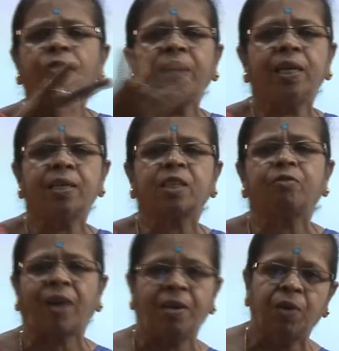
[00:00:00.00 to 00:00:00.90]
failures in
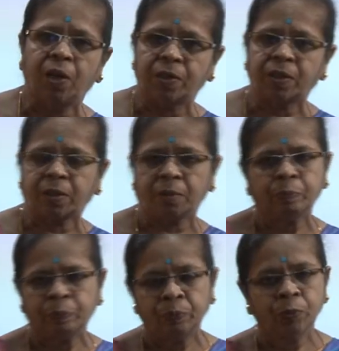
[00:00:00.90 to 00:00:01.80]
5 years.
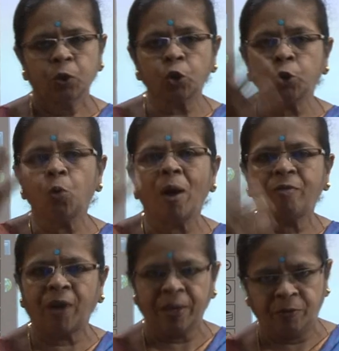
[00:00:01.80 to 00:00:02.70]
So, 2 by
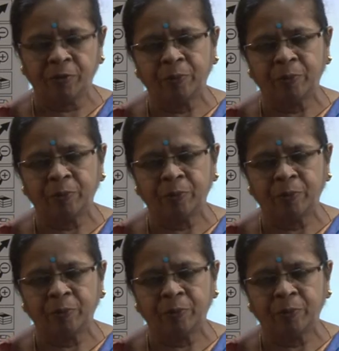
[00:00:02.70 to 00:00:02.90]
5